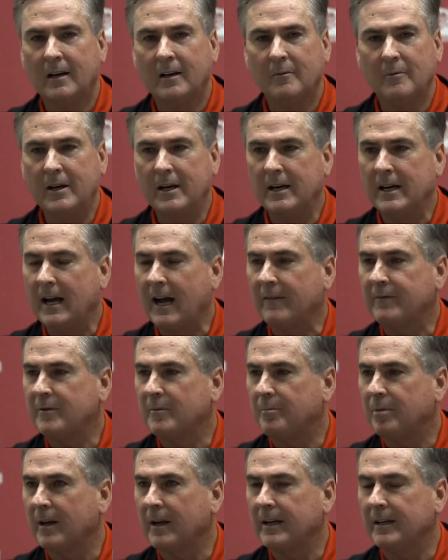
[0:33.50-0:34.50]
We didn't have to
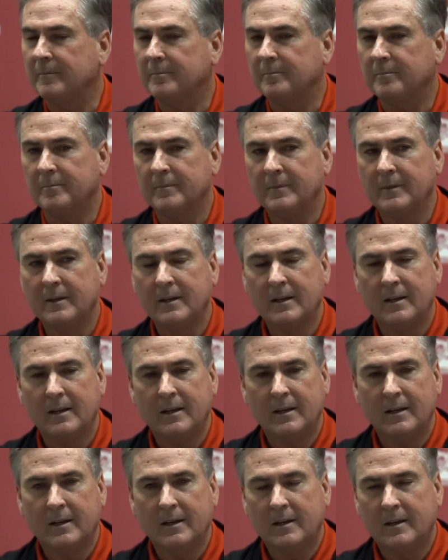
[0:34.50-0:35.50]
play it.
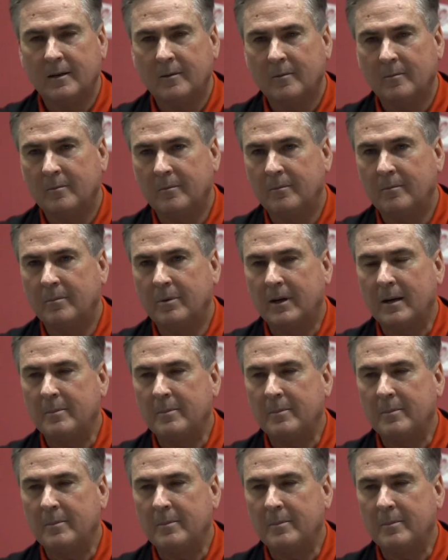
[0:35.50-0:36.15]
But